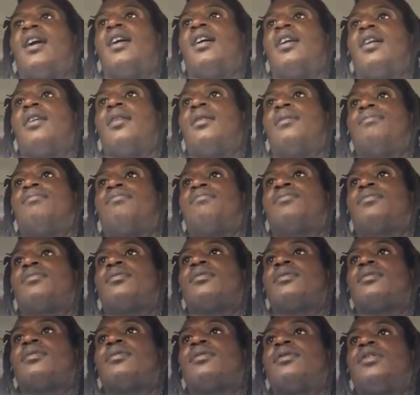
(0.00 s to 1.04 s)
Um,
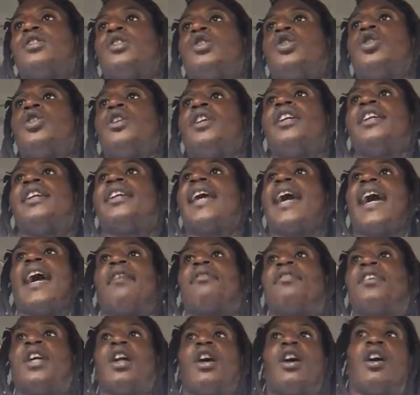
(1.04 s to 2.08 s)
you will eat
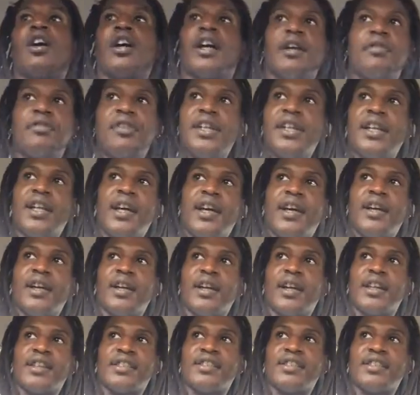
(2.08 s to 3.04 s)
caviar every day